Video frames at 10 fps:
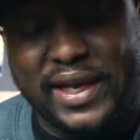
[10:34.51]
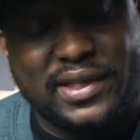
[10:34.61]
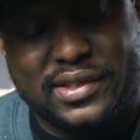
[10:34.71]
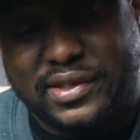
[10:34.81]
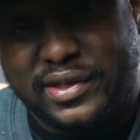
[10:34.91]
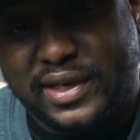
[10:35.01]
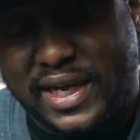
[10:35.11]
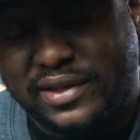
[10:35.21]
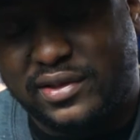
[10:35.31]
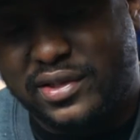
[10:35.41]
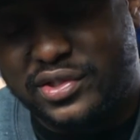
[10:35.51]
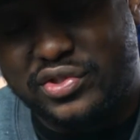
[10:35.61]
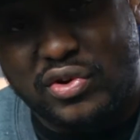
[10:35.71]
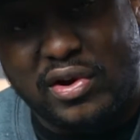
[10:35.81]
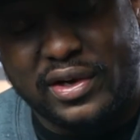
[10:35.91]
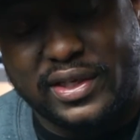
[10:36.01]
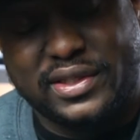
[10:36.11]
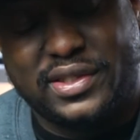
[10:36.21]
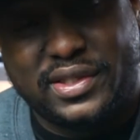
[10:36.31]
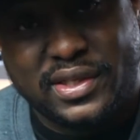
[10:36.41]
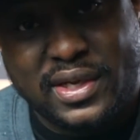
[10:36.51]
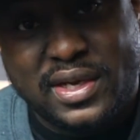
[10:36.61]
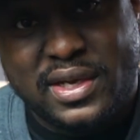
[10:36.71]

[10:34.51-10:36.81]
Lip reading: consider not the strongest?